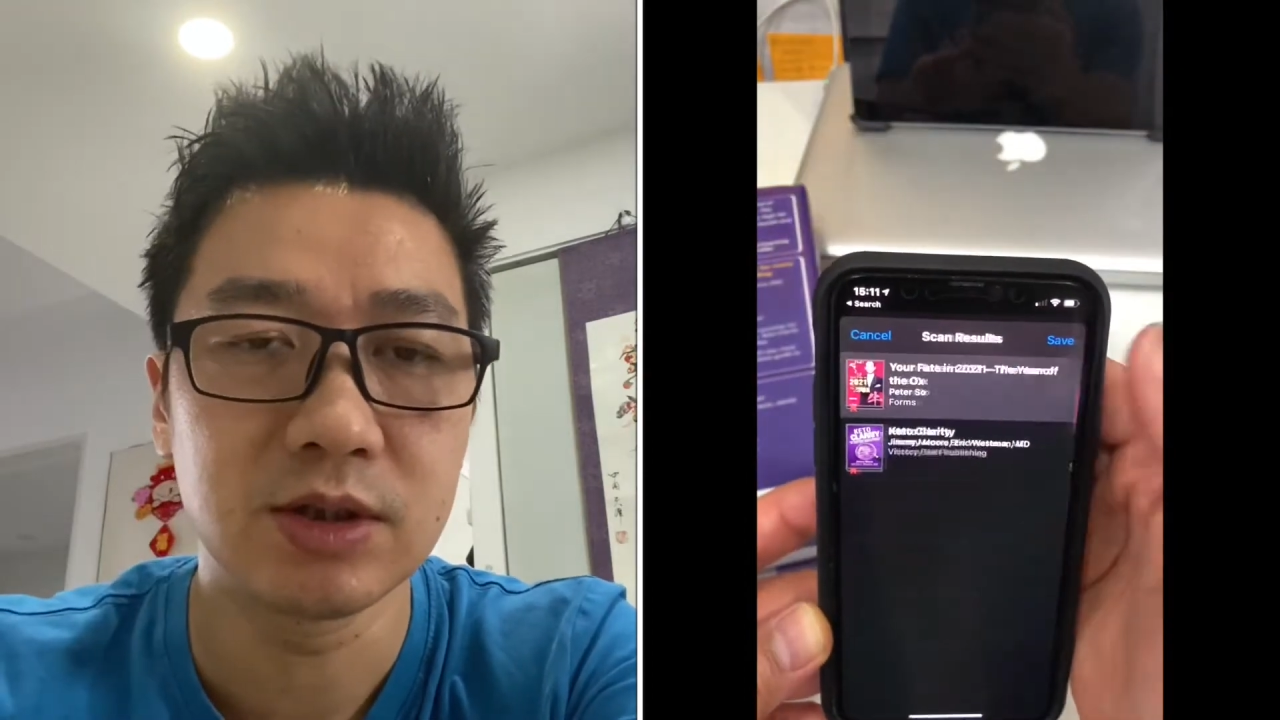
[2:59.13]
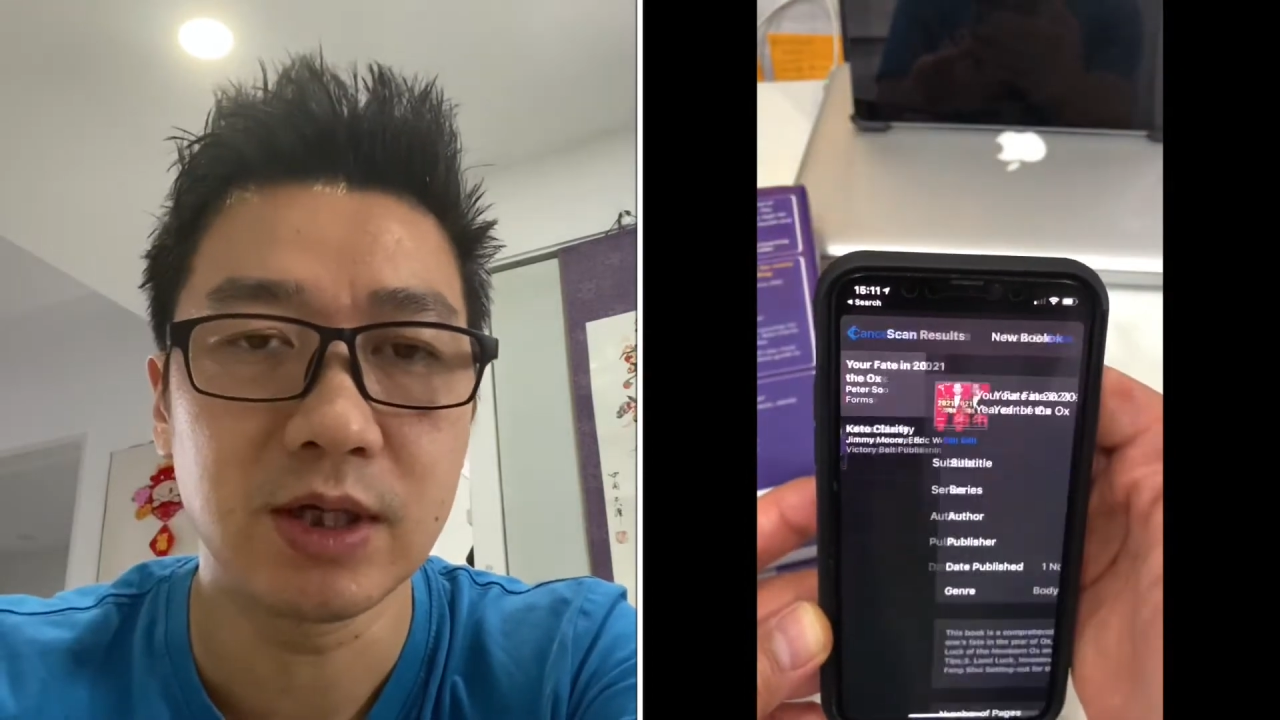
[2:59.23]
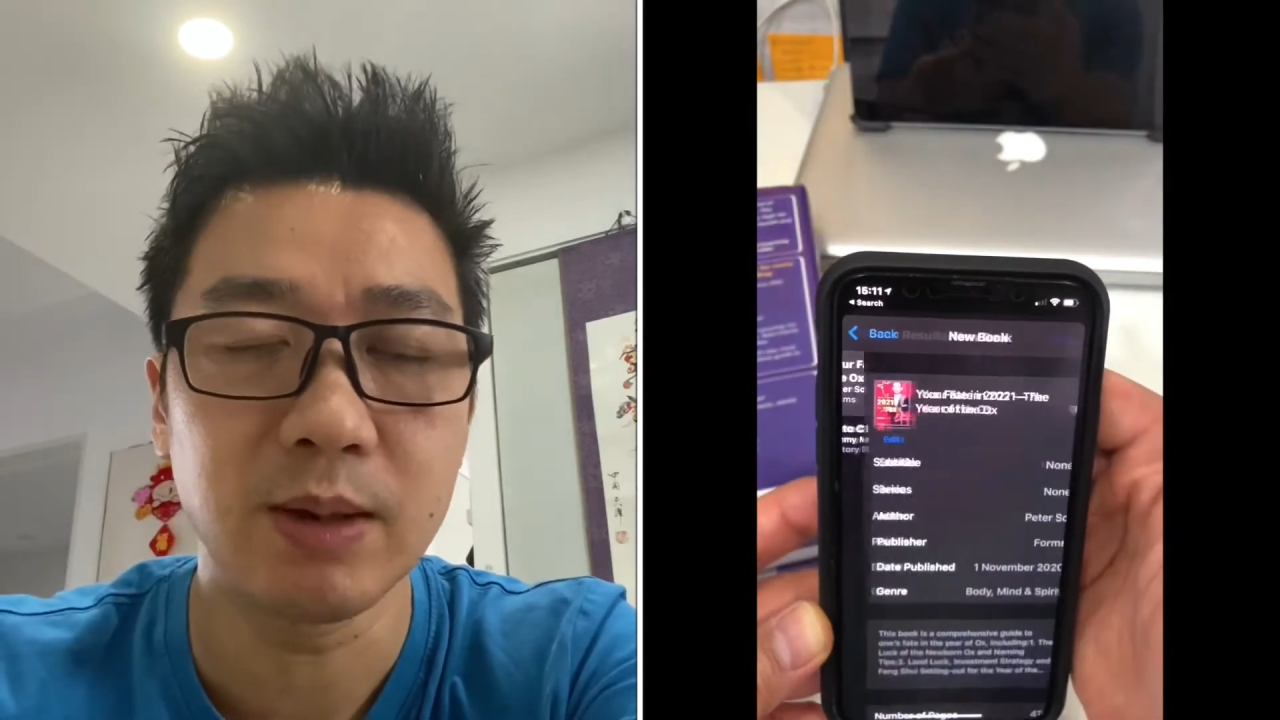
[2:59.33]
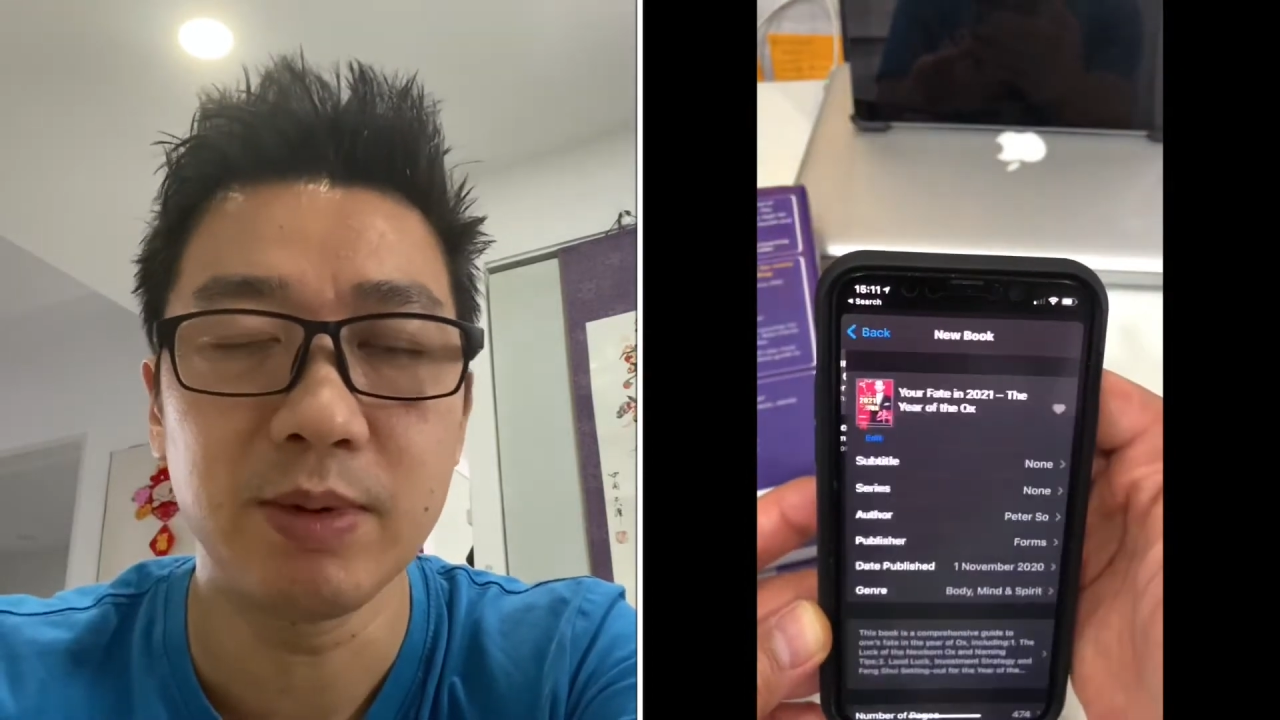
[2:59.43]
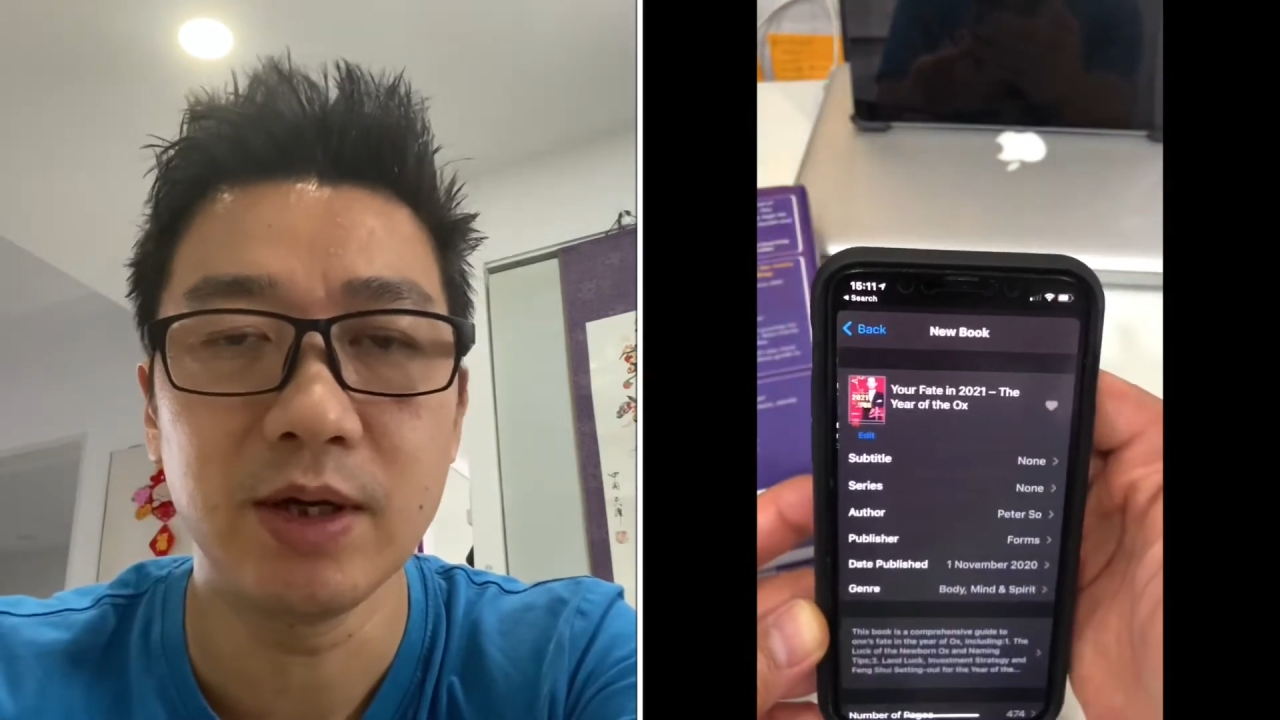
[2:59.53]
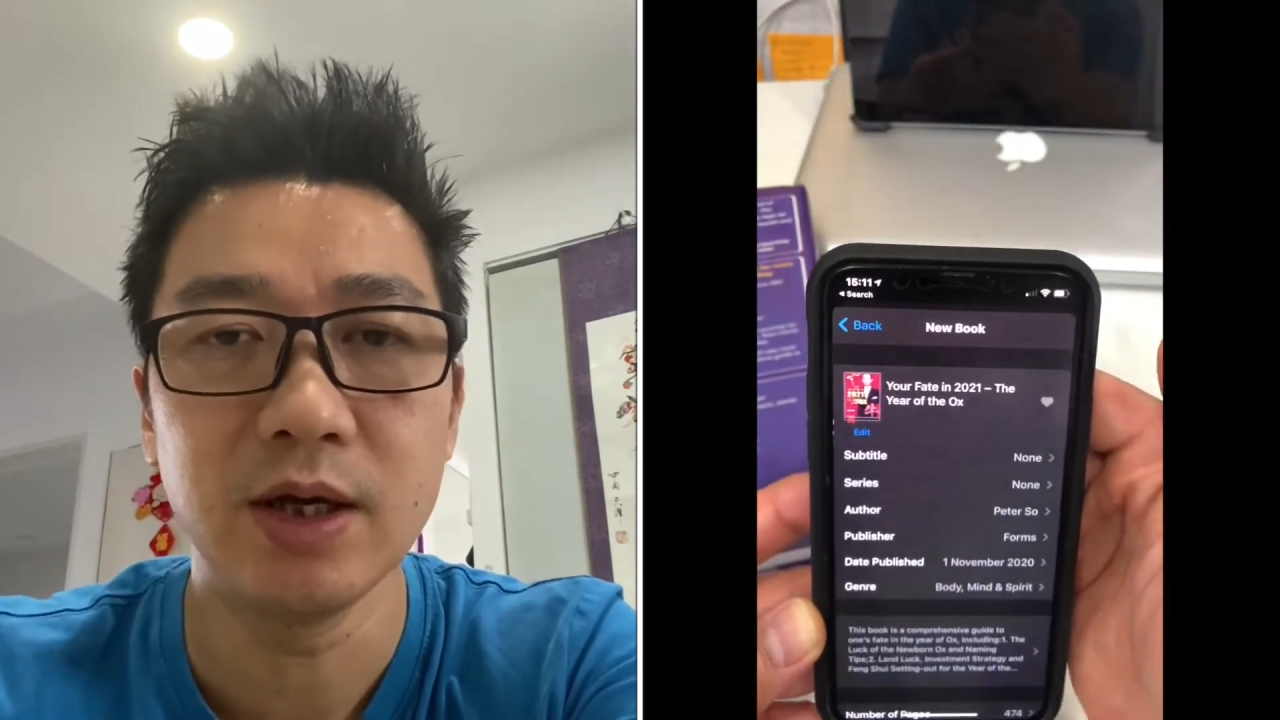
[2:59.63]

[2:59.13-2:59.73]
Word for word: tap it